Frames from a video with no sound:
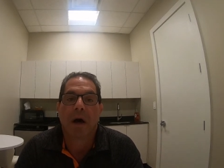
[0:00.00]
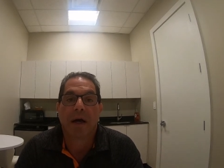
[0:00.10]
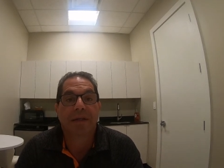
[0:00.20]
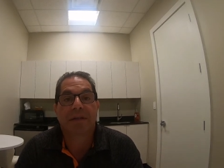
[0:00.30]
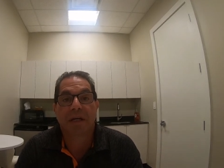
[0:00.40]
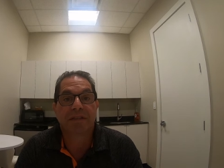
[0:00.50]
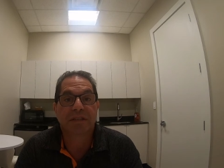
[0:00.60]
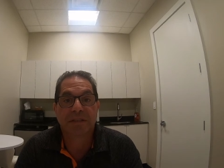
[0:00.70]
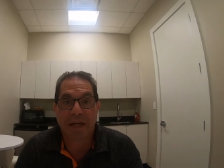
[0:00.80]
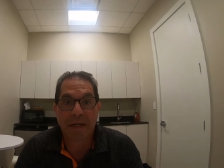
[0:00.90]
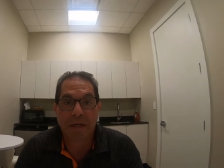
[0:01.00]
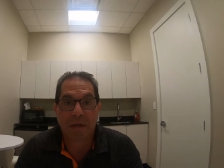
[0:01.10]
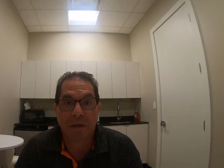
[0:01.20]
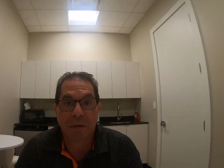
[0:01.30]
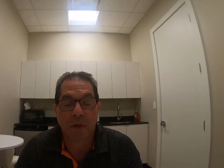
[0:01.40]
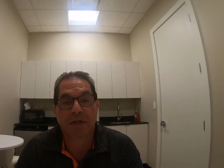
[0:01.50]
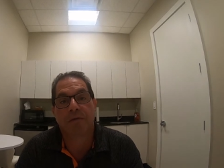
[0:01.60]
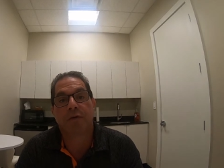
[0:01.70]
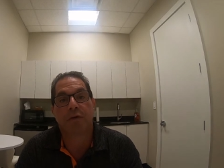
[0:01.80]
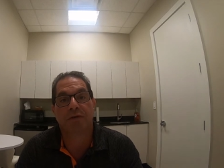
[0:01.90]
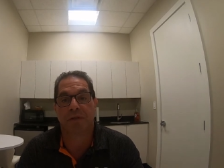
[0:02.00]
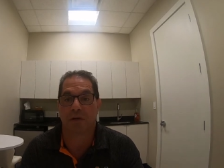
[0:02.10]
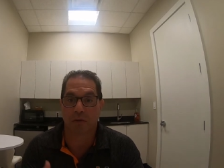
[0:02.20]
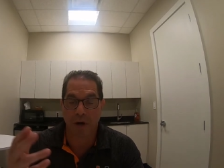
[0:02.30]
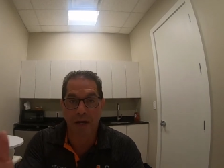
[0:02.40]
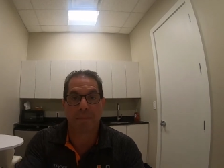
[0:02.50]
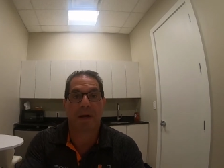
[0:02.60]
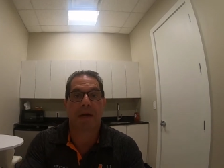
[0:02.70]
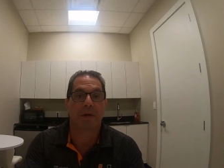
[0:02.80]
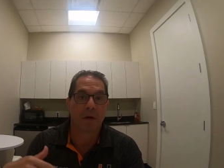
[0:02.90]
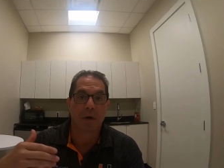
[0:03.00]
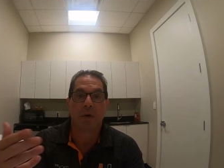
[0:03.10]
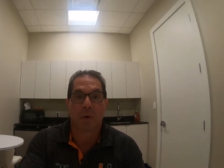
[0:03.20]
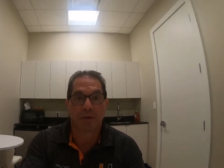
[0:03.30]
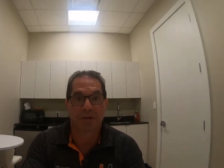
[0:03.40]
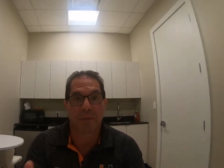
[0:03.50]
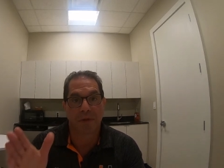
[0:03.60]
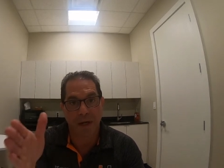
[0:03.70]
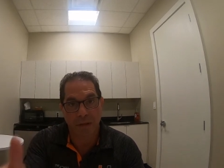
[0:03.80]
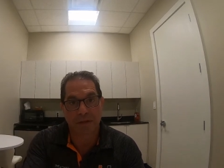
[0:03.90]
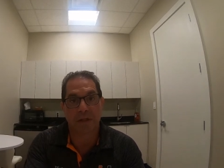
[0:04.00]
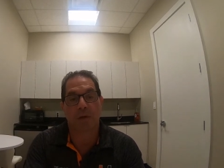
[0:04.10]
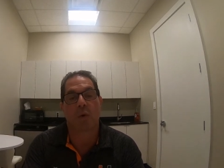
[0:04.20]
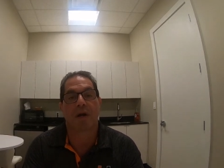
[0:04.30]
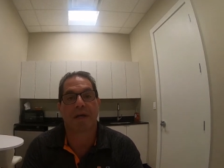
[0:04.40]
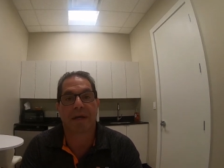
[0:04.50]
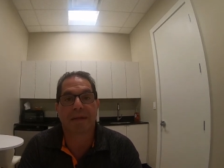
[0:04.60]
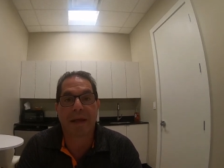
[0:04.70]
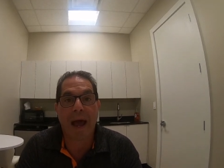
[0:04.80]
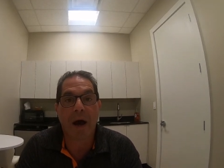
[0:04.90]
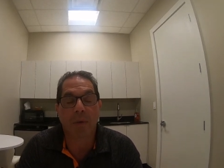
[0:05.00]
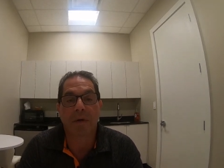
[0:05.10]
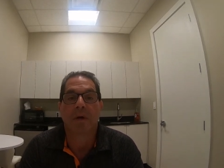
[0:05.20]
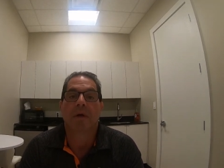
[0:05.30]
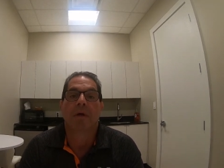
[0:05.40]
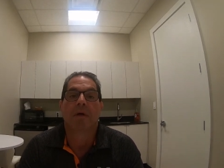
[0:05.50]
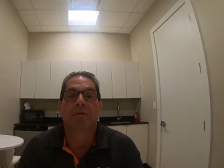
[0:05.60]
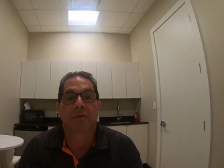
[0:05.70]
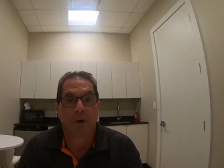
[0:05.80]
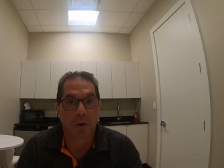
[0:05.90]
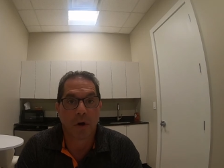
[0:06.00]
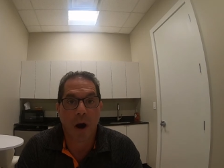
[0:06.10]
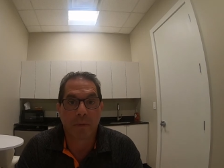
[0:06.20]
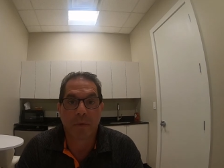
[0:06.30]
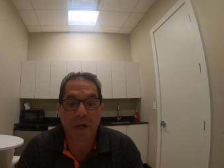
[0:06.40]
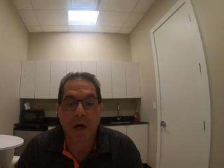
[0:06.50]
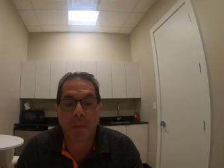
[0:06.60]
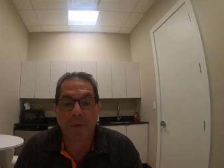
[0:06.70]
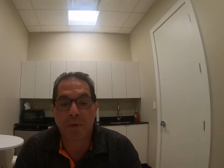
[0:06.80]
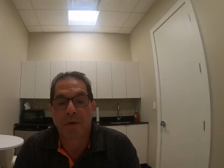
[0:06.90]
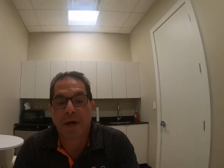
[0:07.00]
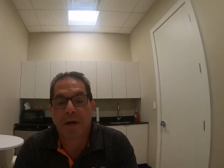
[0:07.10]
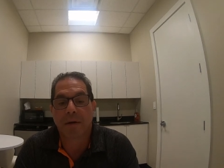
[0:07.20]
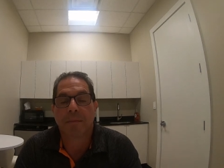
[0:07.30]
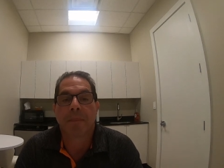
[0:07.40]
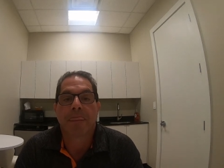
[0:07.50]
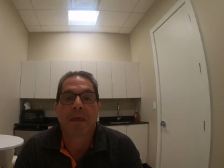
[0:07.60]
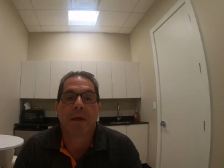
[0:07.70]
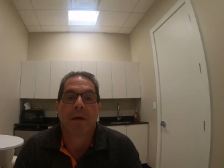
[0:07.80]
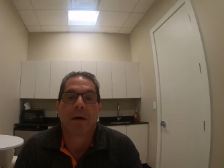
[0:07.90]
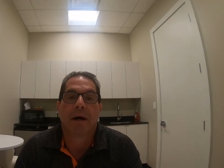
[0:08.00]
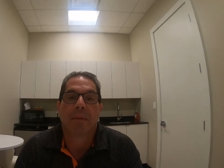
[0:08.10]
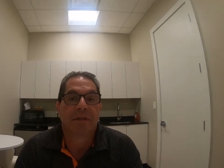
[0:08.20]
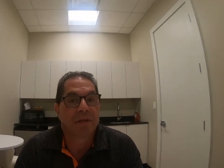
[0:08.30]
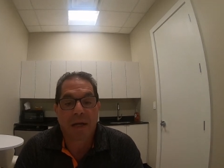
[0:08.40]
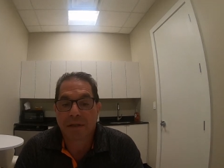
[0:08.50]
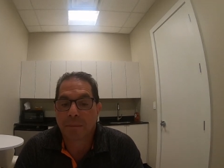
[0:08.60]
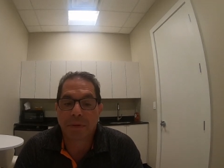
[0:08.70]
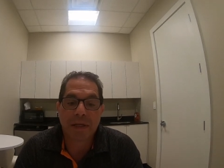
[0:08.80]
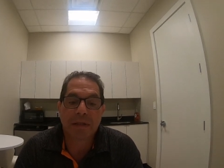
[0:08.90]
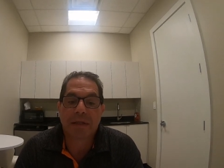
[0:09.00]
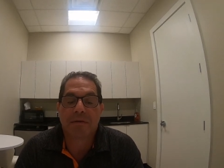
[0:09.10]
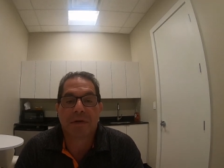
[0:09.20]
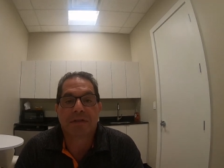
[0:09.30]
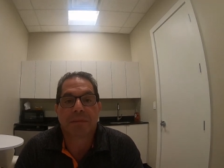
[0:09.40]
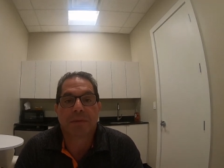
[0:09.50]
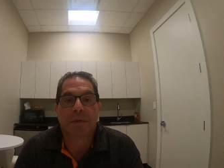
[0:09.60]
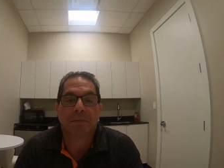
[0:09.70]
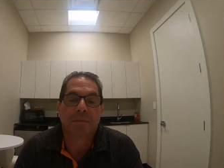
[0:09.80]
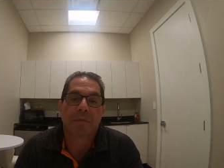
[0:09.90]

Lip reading: It does sink, which if you're using a crankbait or something else that you want to get down, fluorocarbon would help you there. It's not completely invisible.